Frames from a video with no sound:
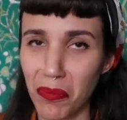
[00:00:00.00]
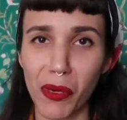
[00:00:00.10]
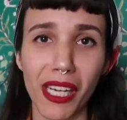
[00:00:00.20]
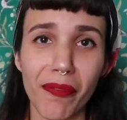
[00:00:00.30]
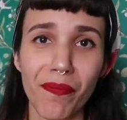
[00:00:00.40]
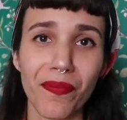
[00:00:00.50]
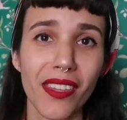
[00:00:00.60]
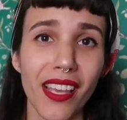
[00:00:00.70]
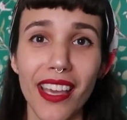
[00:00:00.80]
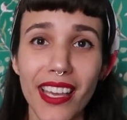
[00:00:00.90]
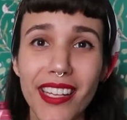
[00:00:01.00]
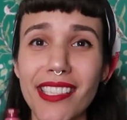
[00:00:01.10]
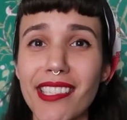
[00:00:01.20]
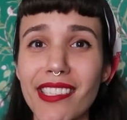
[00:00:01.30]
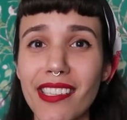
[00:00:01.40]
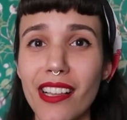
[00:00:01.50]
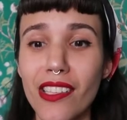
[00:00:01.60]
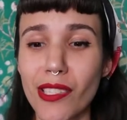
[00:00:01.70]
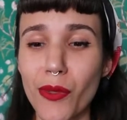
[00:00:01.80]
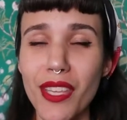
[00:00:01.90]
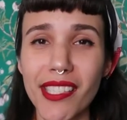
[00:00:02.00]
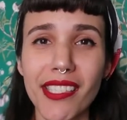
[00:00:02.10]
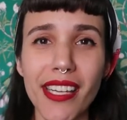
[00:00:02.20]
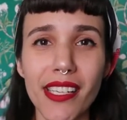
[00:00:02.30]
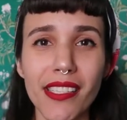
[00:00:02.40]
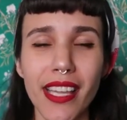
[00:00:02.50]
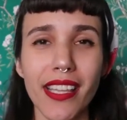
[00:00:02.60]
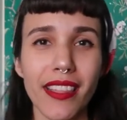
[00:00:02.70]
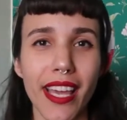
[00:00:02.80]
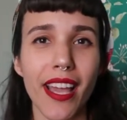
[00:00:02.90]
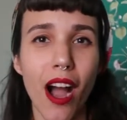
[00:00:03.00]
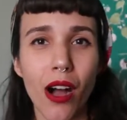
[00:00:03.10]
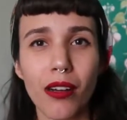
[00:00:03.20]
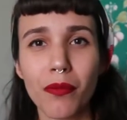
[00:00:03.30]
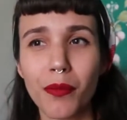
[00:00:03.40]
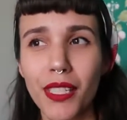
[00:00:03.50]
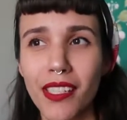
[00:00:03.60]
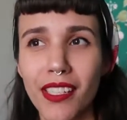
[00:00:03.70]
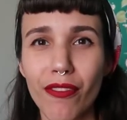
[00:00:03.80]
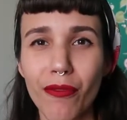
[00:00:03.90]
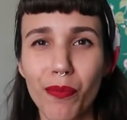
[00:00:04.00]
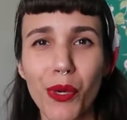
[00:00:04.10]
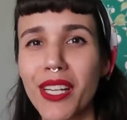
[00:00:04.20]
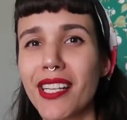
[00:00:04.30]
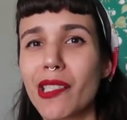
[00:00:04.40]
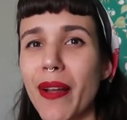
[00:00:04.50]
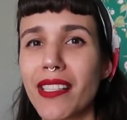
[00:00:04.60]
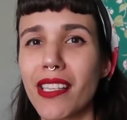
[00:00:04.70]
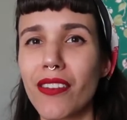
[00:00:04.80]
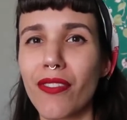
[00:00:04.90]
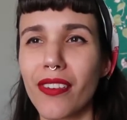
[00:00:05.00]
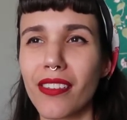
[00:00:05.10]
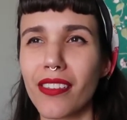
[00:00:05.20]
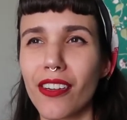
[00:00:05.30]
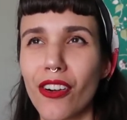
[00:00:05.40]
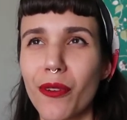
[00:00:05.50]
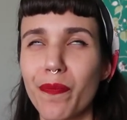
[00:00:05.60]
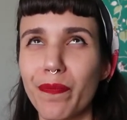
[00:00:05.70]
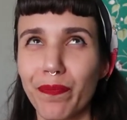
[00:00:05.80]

But it's, so these things like they come pretty expensive or